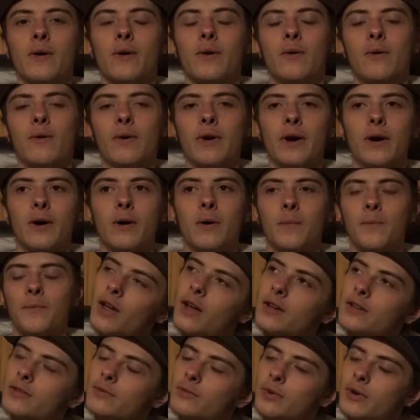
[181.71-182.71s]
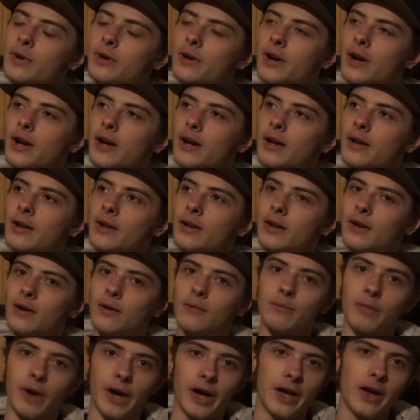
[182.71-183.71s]
Well, as we're
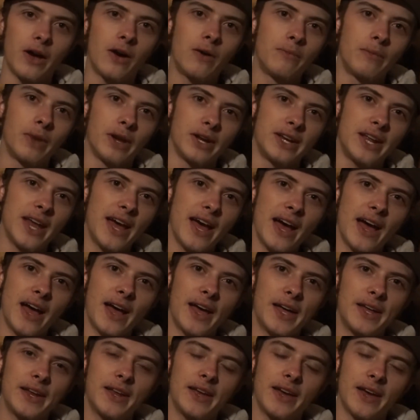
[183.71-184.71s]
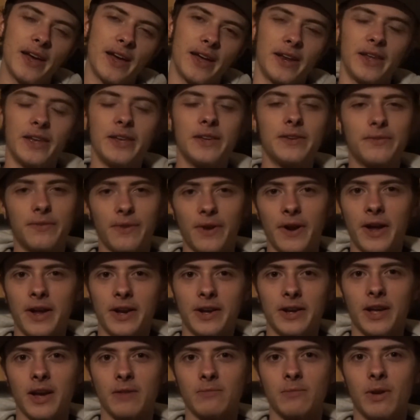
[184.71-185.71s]
my dad had his
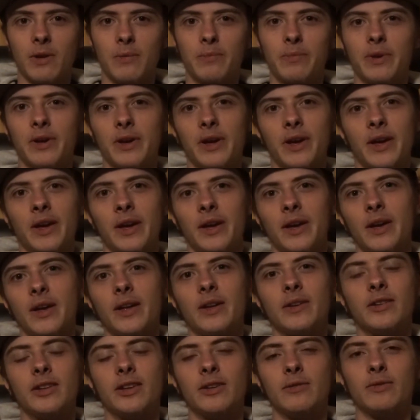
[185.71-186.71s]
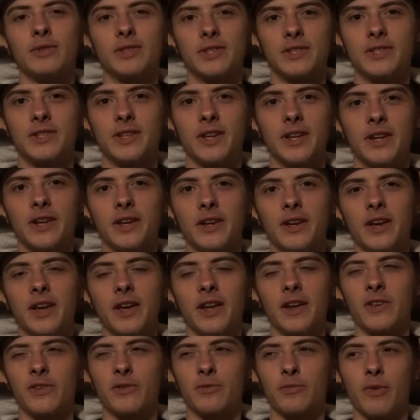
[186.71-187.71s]
friend come up, and he was sitting
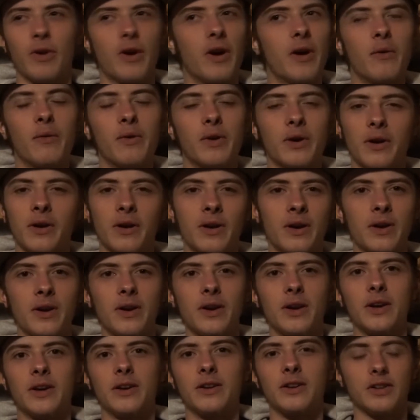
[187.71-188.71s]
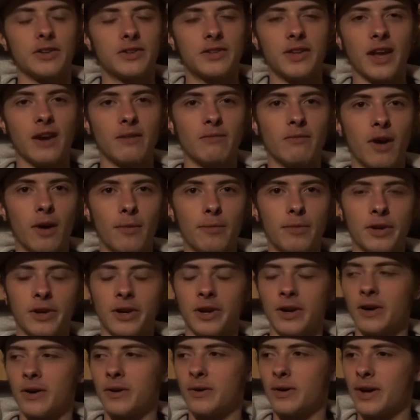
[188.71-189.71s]
in a spot where just set him up,
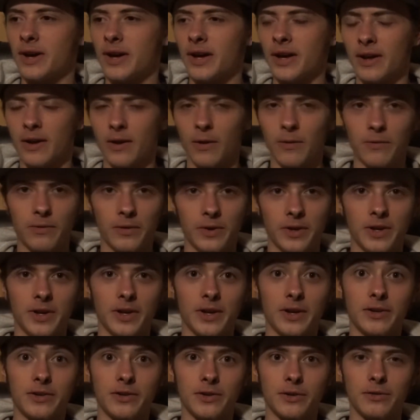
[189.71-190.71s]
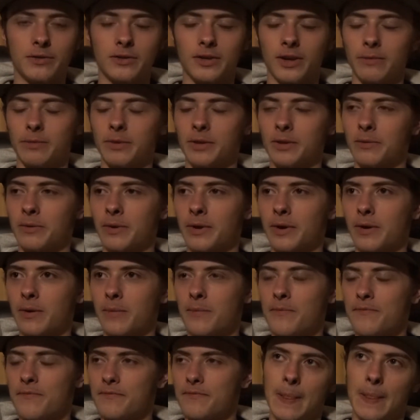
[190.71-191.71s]
and hopefully he'd shoot something. Well,
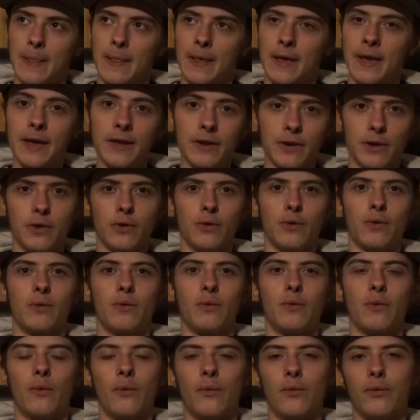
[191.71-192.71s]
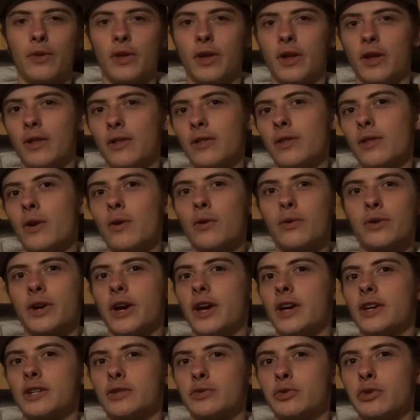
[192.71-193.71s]
he knew the
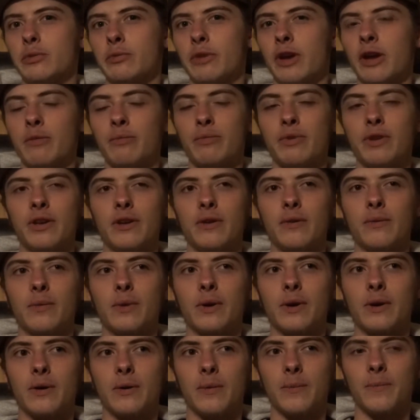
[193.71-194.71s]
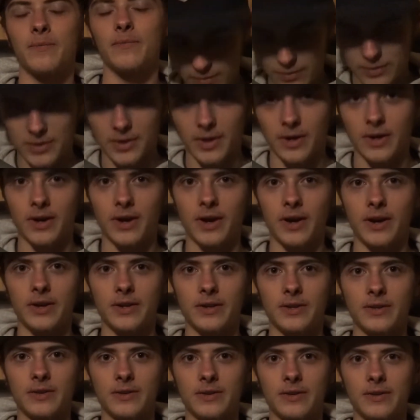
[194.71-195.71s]
location we might be. Well, we start
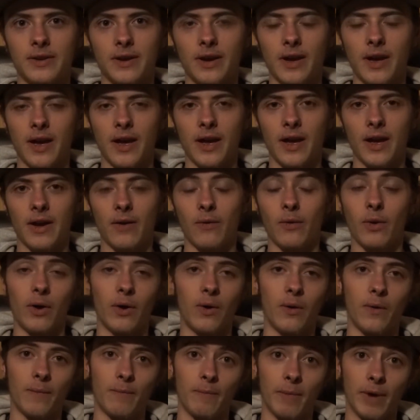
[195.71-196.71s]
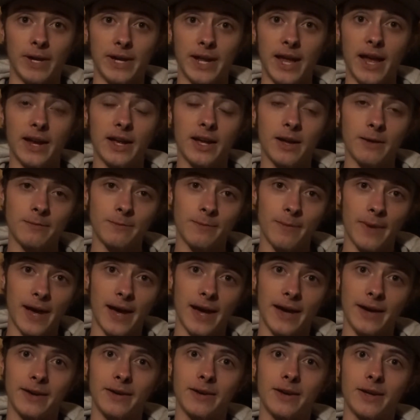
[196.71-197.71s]
hunting, and my dad comes
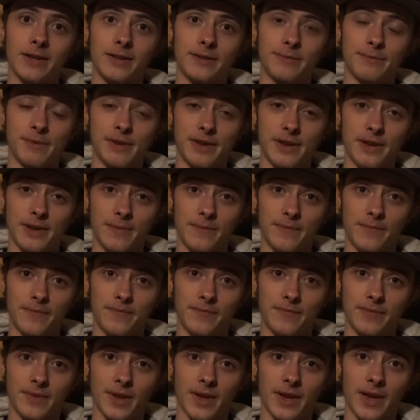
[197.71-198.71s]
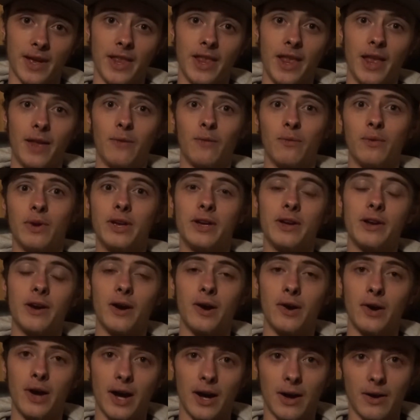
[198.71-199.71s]
back, hits me, and then we
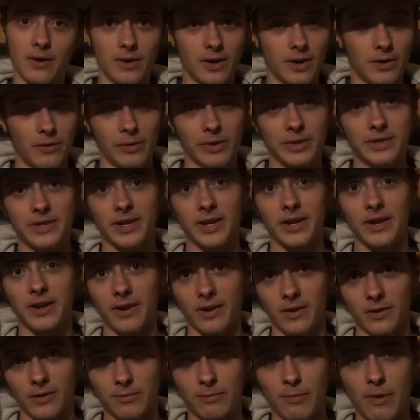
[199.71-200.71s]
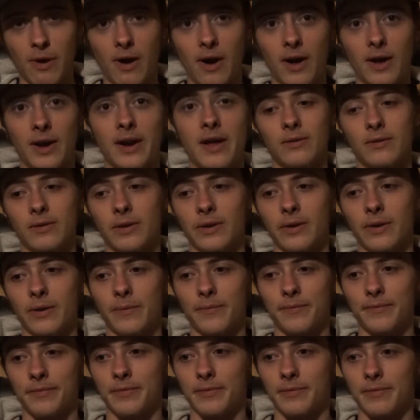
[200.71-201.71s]
go out and we sit in our spot. Well,
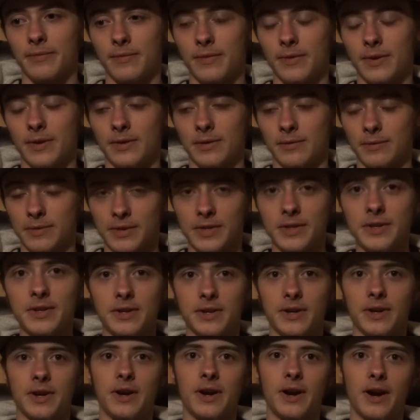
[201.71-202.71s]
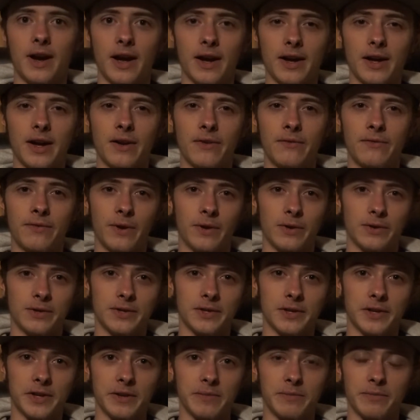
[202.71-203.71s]
I'm sitting there, I kind of fell
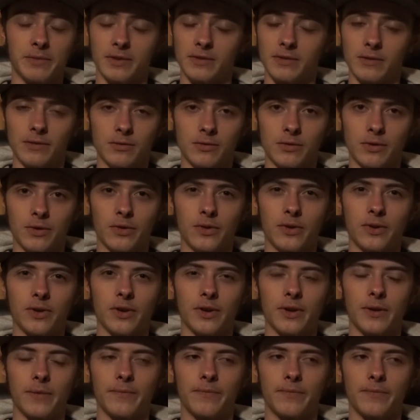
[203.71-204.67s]
asleep because it was real early.